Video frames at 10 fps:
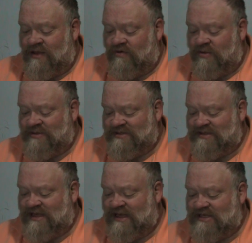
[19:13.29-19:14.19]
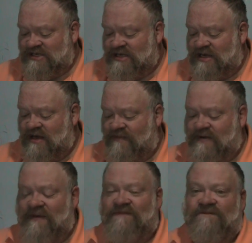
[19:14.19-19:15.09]
the representation of
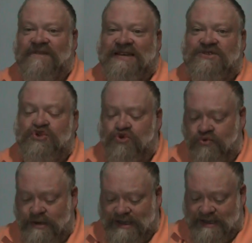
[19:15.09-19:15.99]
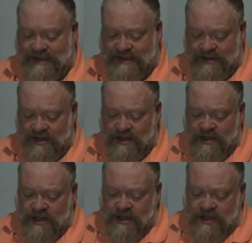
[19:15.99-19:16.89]
victory.
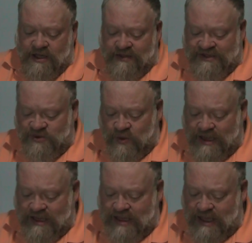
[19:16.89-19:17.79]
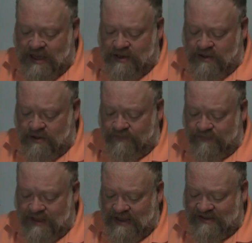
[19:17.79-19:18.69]
This white candle
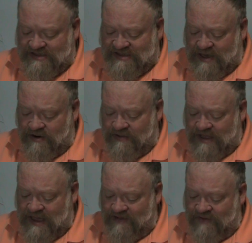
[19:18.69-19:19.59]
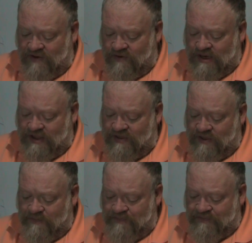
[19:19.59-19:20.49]
at the center of the Advent wreath,
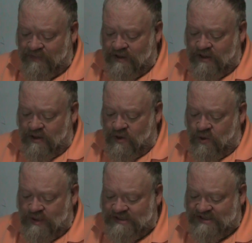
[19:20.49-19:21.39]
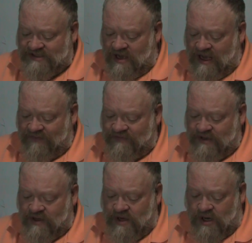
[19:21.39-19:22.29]
which is
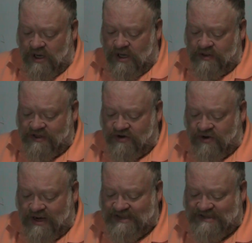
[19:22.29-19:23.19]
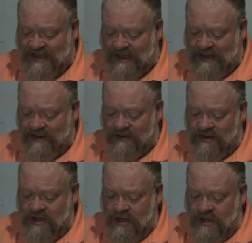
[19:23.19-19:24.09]
often called the Christ candle,
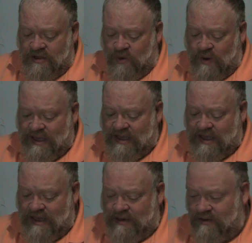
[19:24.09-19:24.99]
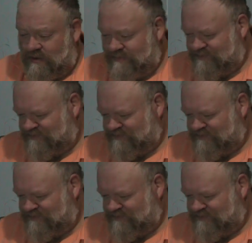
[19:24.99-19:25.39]
the white candle